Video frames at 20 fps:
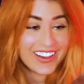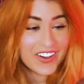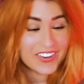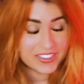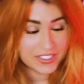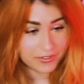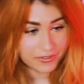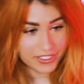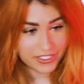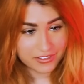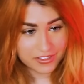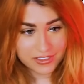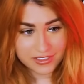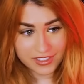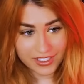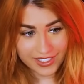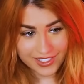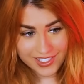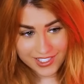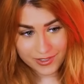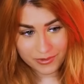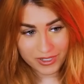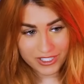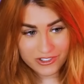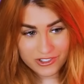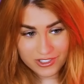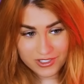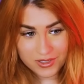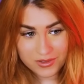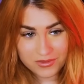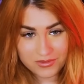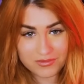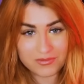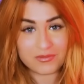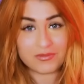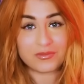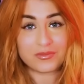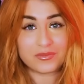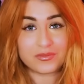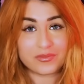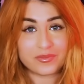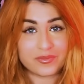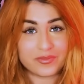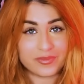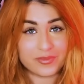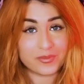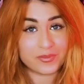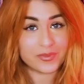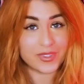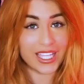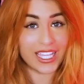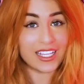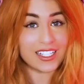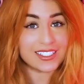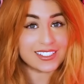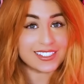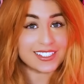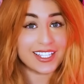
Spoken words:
Did we just like switch? Things.